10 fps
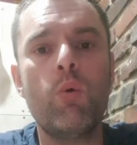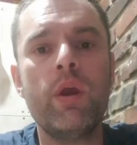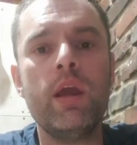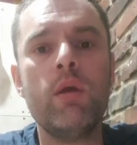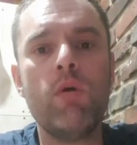
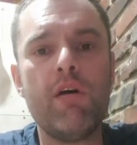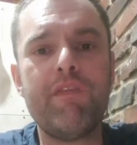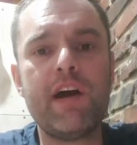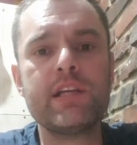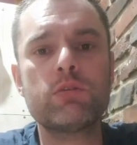we were
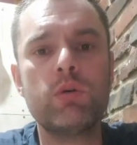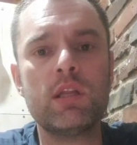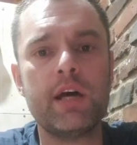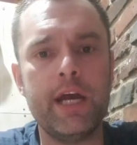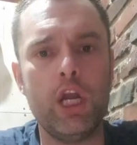faced
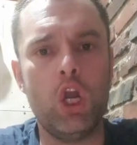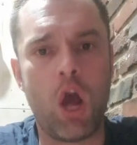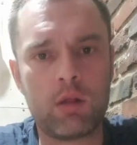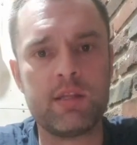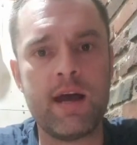with a
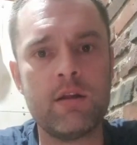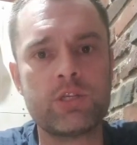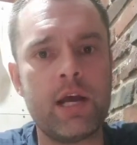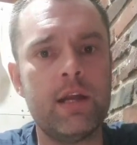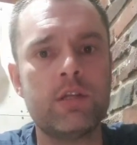lockdown
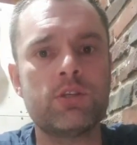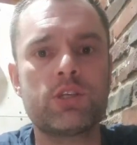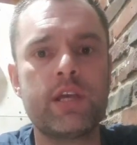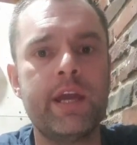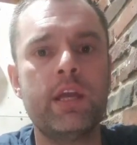
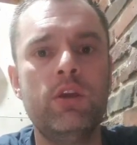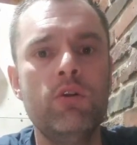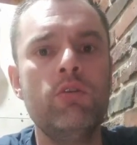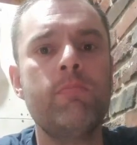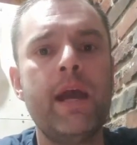challenge saying
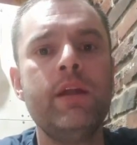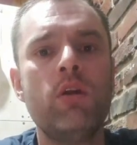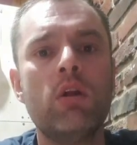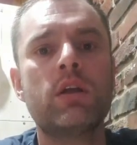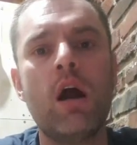you may
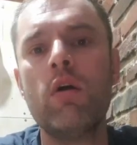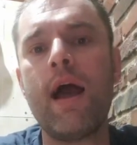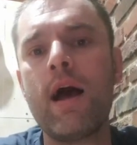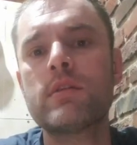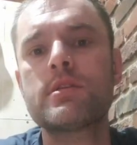not go
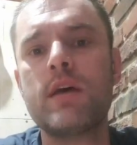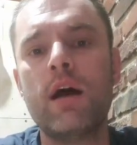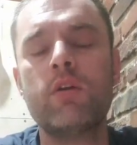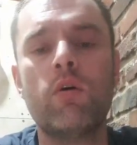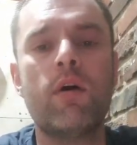
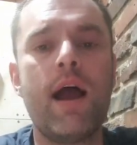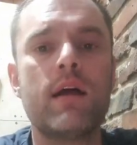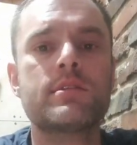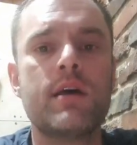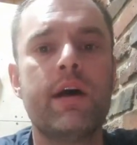outside or
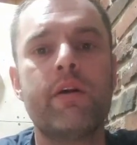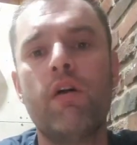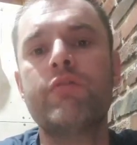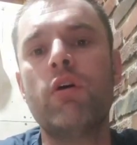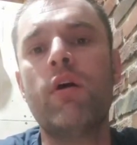outside
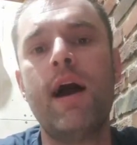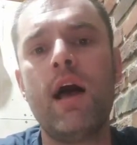of your